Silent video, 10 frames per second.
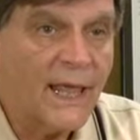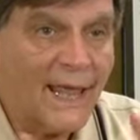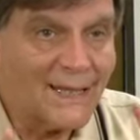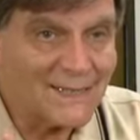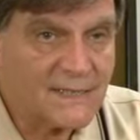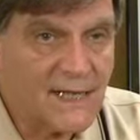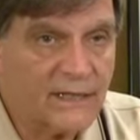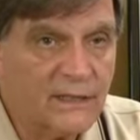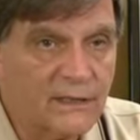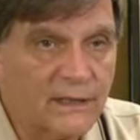And
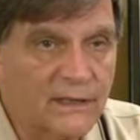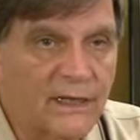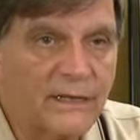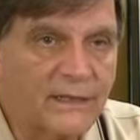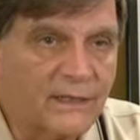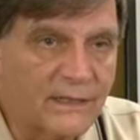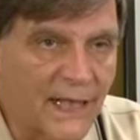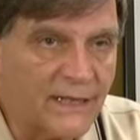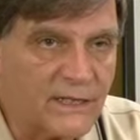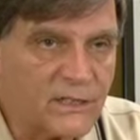secondly, the
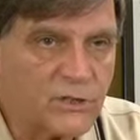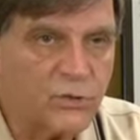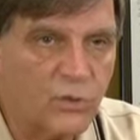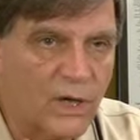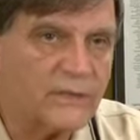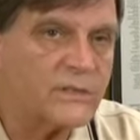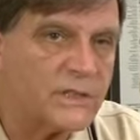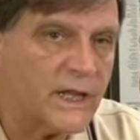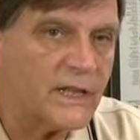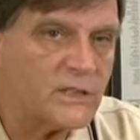dentist who
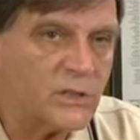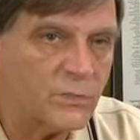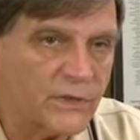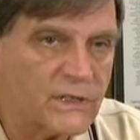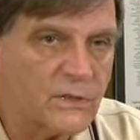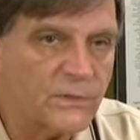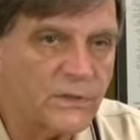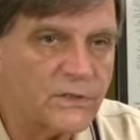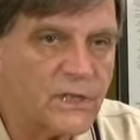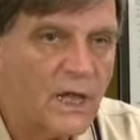understands the
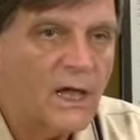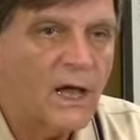principles